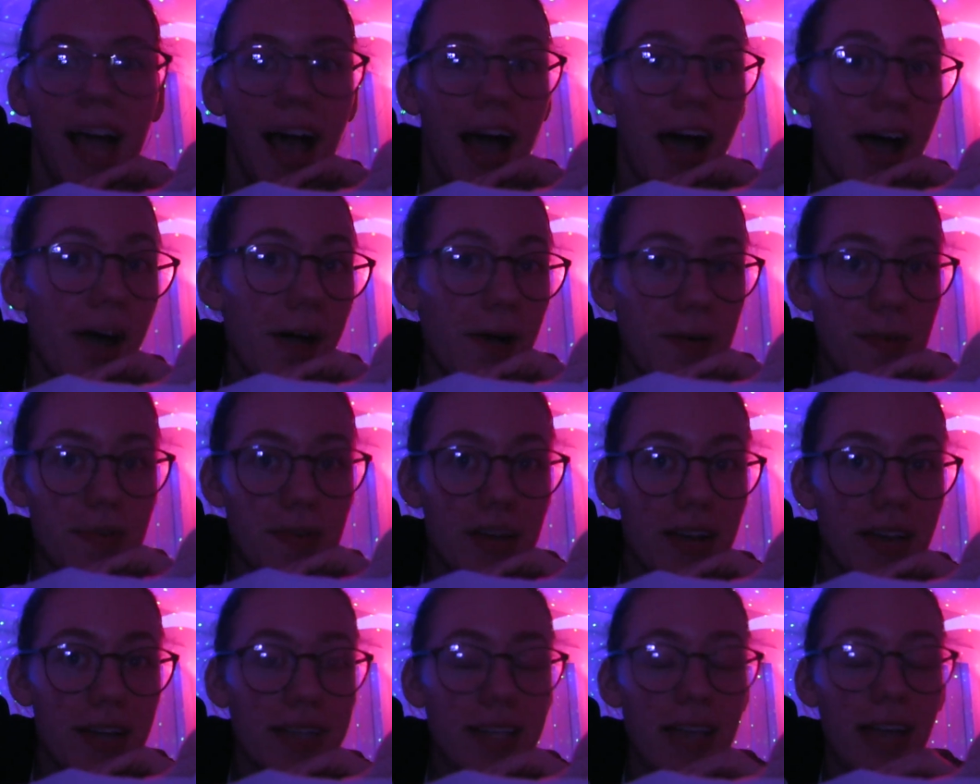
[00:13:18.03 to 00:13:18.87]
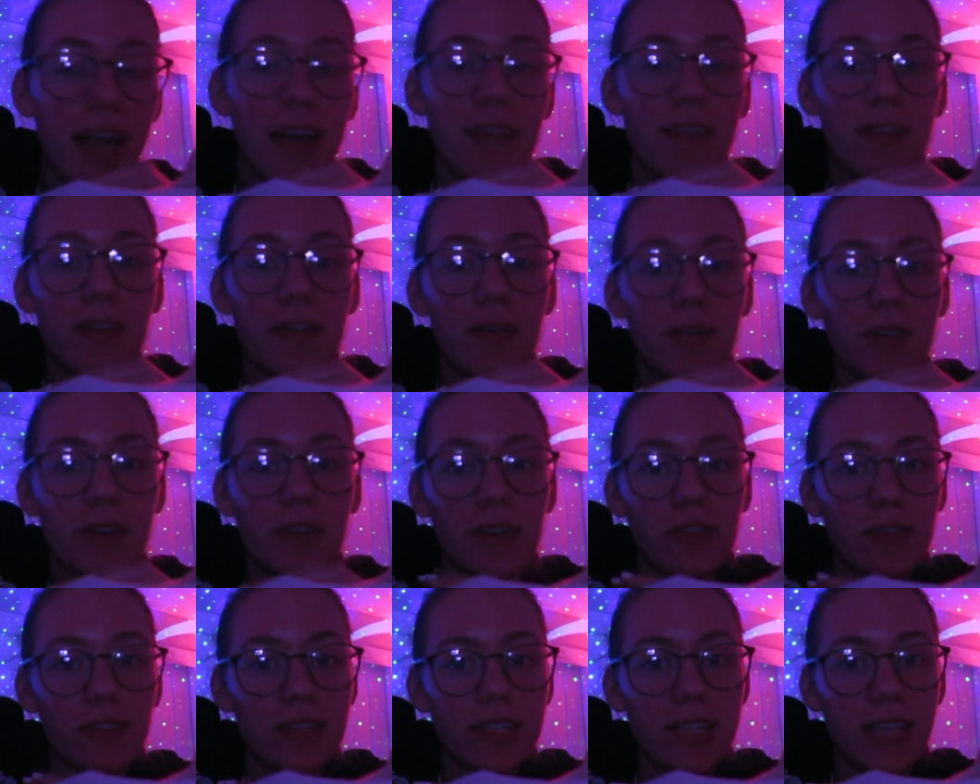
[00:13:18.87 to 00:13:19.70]
I hope you guys have a
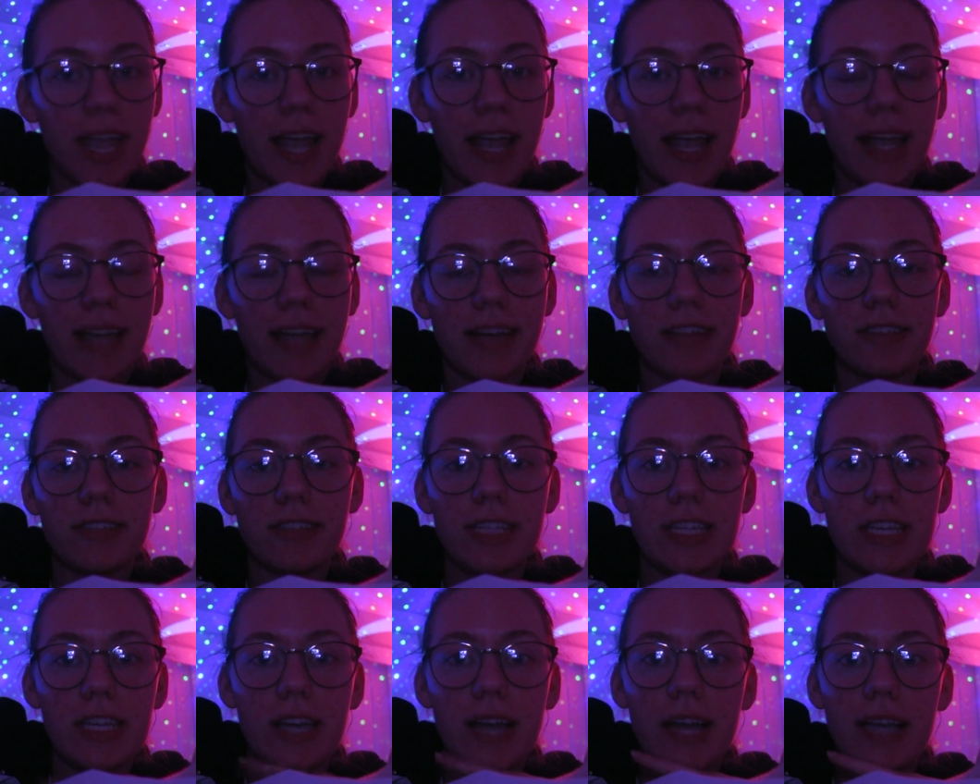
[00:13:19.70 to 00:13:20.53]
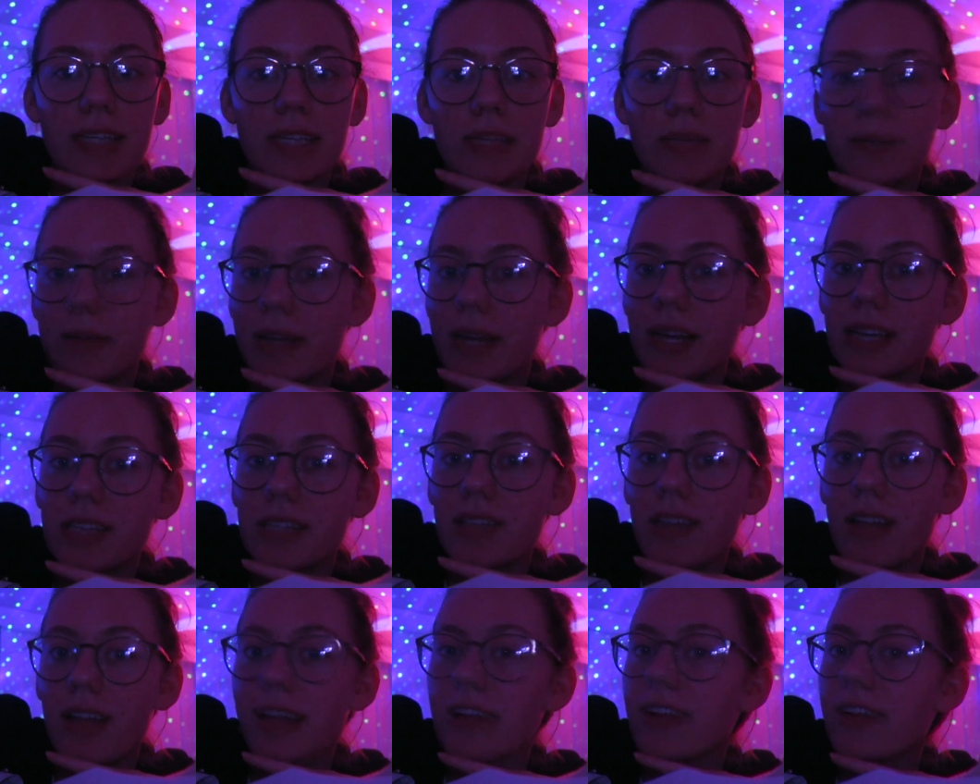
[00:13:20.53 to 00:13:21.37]
wonderful day and I'll see you guys in my next
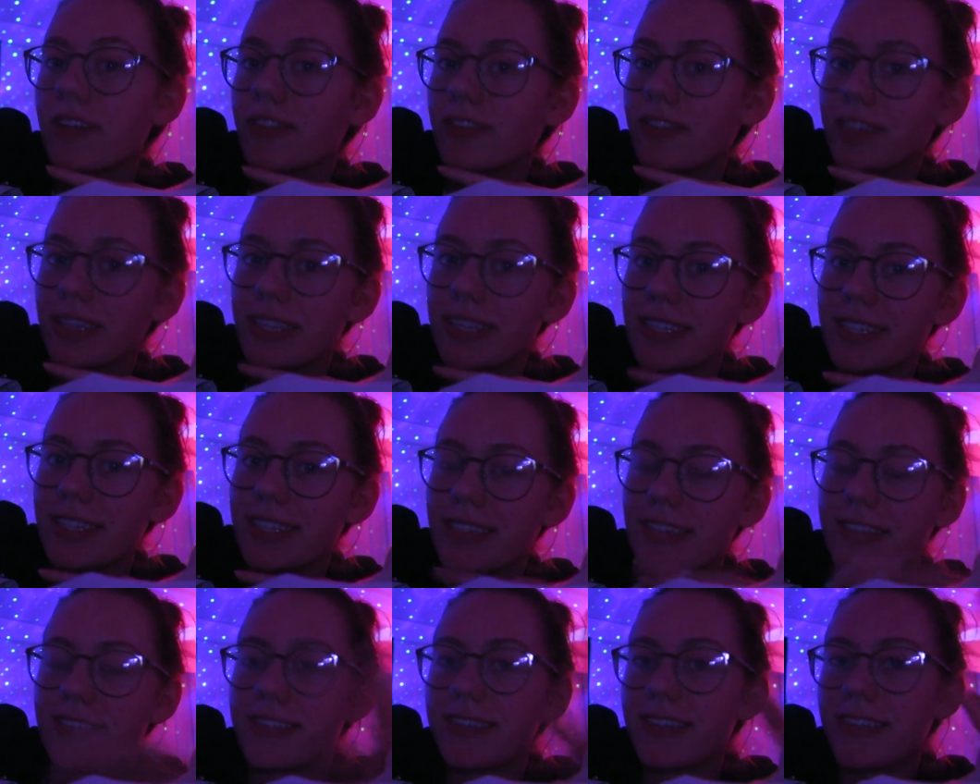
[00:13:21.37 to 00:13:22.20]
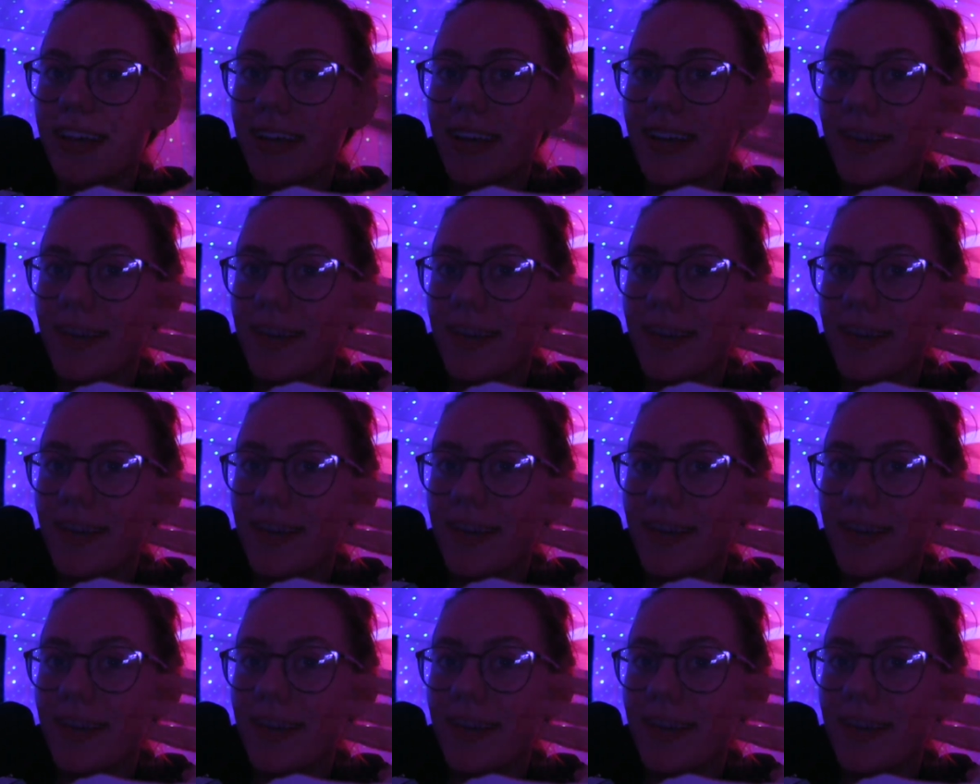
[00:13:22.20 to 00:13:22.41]
vlog really soon.